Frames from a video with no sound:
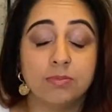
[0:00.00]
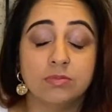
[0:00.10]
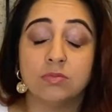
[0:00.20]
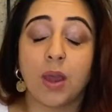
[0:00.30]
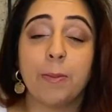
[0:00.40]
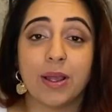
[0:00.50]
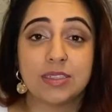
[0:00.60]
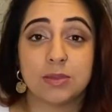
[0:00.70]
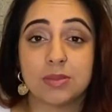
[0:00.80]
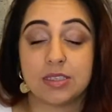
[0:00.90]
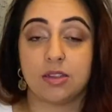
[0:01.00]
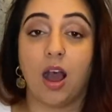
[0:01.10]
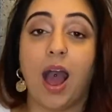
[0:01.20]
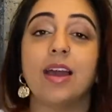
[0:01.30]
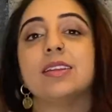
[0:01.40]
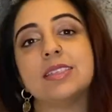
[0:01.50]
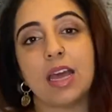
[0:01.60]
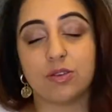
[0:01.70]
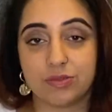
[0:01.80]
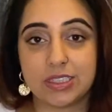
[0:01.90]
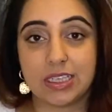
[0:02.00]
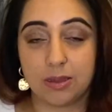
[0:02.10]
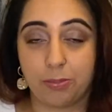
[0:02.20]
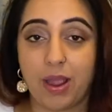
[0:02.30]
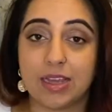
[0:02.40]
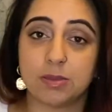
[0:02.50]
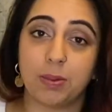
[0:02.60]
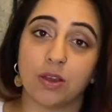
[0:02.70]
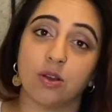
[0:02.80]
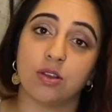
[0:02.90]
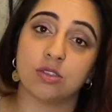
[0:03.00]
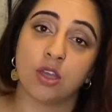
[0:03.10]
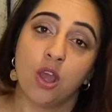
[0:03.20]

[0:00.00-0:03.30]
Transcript: my breasts, I understand obviously the breasts, because